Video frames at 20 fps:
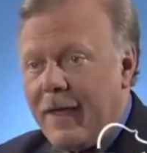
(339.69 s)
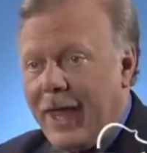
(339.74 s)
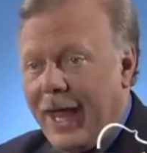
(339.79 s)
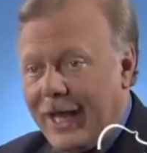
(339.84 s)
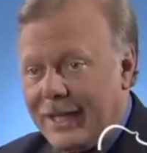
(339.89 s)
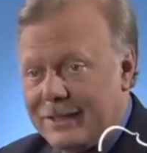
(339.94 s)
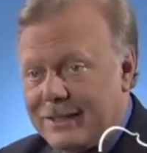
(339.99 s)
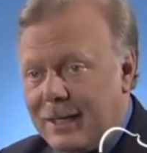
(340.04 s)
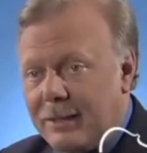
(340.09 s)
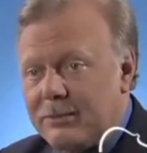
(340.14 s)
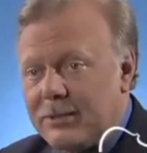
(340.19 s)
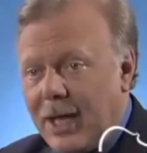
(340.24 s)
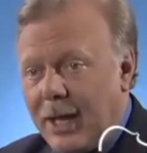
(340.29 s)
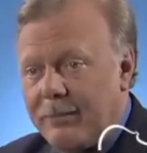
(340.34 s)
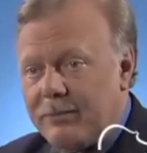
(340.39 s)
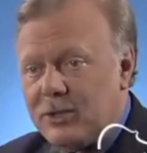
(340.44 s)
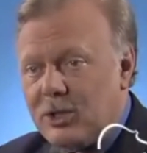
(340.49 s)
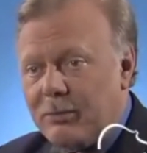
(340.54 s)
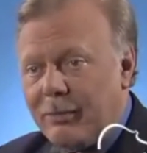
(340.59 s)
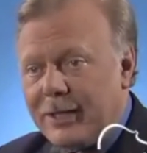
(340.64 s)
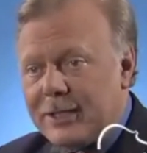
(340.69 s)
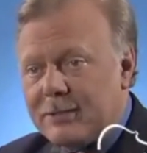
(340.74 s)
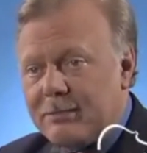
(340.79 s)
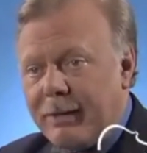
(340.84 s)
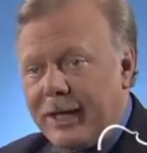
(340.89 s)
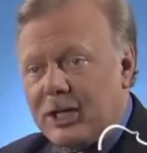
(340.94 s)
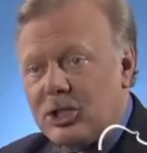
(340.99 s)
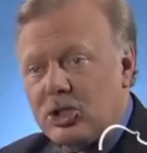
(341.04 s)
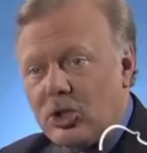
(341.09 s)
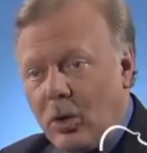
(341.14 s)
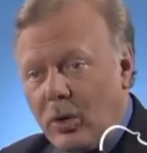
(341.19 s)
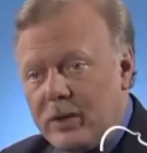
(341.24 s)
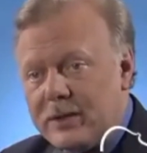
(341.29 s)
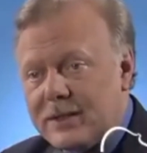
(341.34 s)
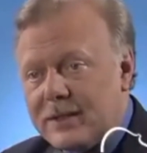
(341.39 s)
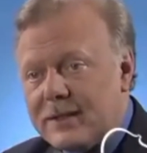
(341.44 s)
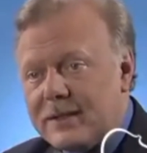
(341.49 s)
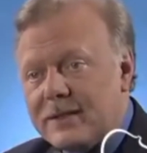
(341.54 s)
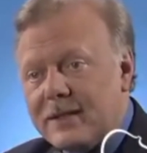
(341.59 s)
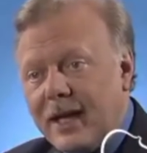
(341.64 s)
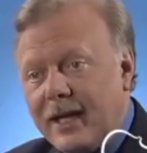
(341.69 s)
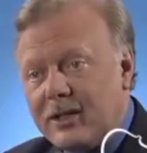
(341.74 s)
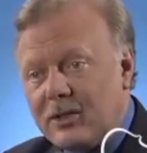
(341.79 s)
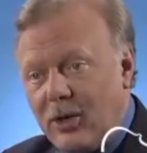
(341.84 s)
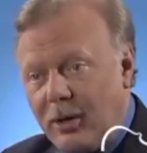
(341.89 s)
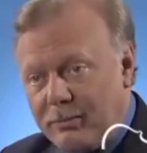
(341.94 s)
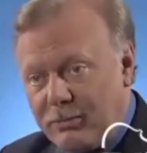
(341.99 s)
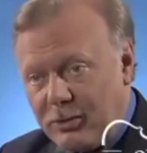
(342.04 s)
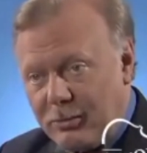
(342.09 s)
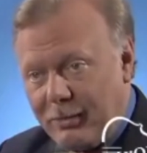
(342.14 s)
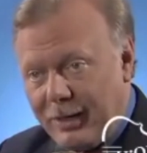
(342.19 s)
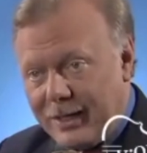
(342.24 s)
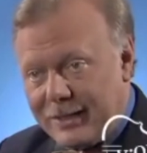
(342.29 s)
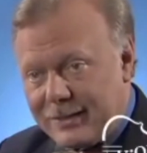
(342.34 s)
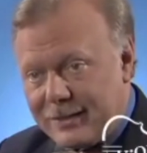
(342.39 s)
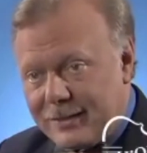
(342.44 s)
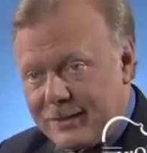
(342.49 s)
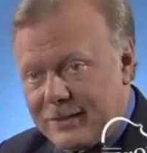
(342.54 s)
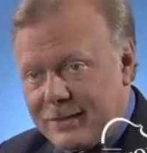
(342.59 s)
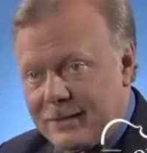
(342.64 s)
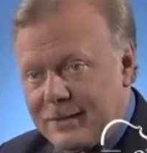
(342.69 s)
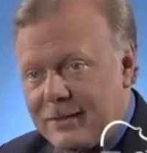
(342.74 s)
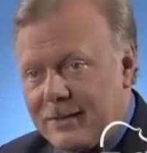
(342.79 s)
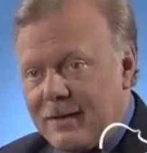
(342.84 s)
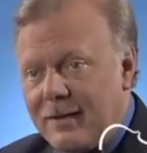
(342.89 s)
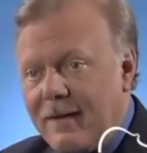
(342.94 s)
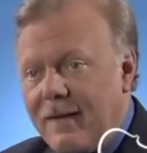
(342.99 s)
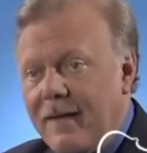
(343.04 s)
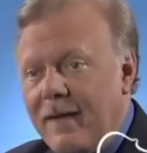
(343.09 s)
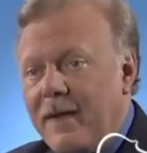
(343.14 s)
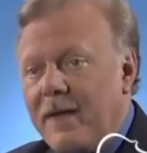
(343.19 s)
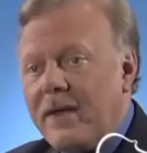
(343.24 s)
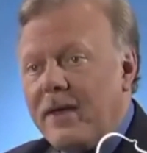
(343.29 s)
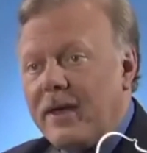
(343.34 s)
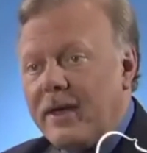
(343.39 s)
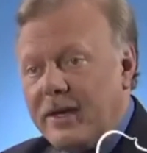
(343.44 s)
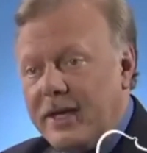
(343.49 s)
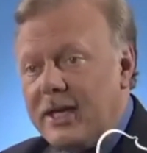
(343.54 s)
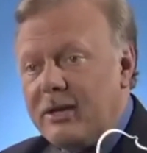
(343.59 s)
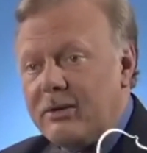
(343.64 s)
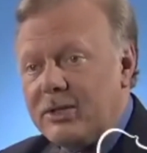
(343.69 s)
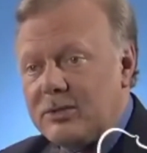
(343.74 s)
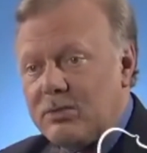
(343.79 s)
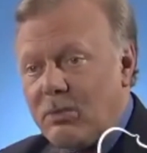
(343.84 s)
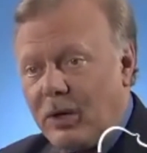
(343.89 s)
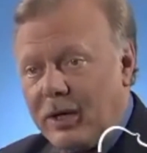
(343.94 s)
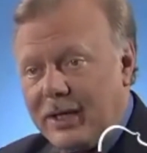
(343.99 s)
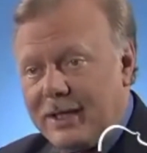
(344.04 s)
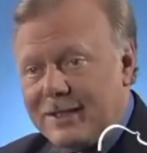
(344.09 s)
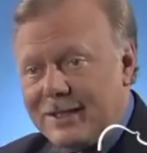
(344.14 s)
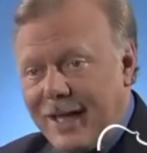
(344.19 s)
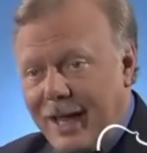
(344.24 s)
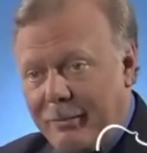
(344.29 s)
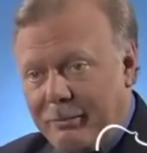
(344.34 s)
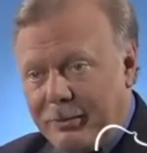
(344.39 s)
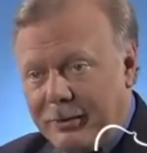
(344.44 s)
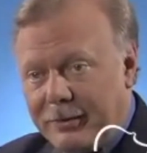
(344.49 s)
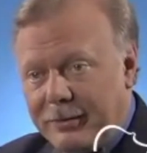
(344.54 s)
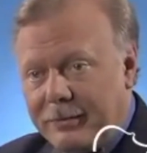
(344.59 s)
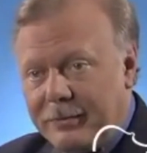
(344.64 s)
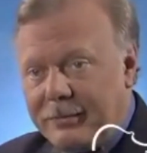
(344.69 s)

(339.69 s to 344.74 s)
and sometimes you must make choices and compromises. Here is one example.